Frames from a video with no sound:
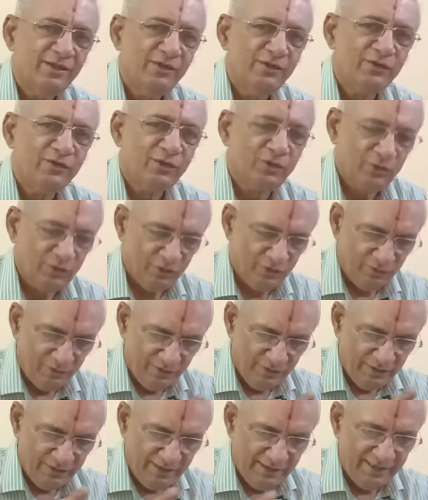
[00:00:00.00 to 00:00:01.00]
So
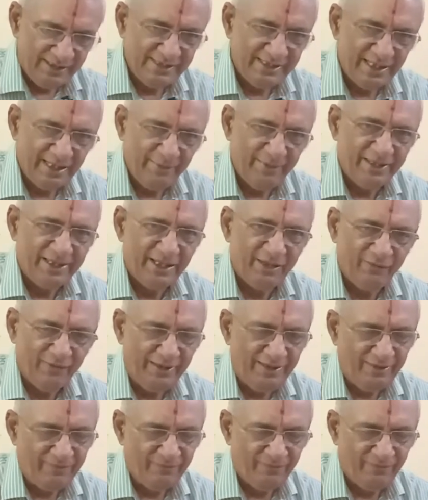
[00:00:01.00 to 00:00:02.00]
it's a limited
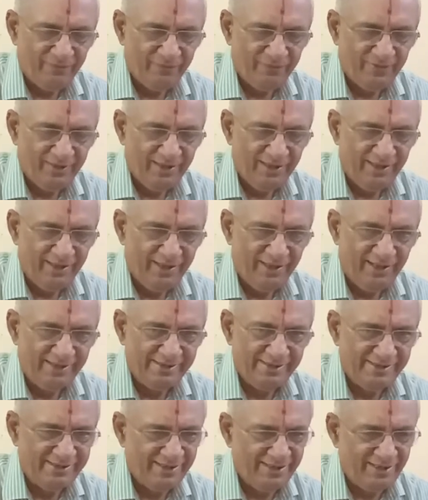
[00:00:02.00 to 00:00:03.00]
one.
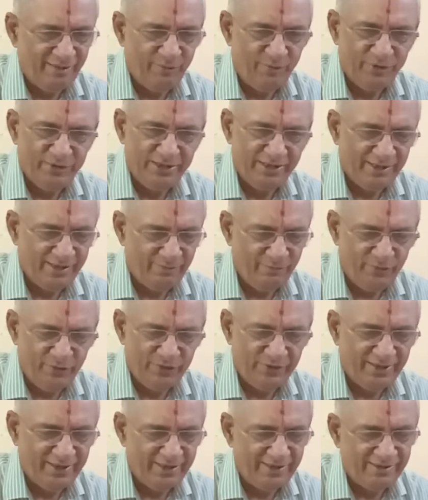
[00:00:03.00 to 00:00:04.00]
As I said, the
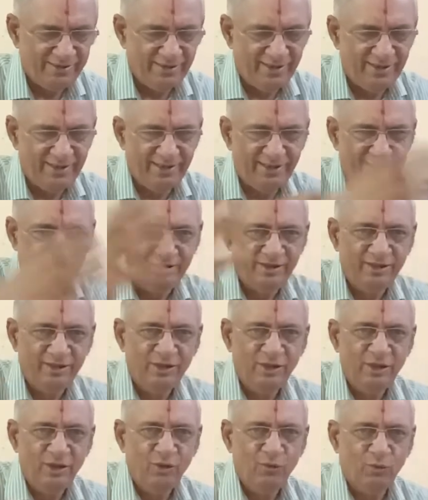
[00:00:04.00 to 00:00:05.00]
music is like a
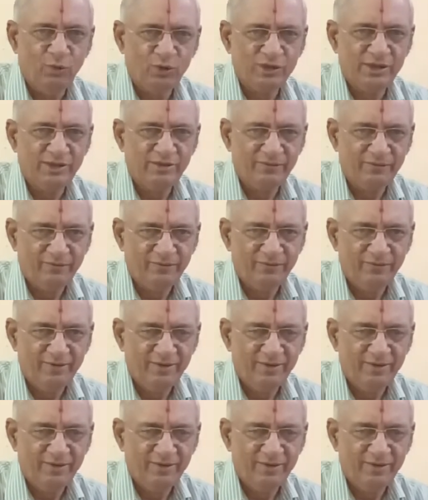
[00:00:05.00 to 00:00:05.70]
ocean.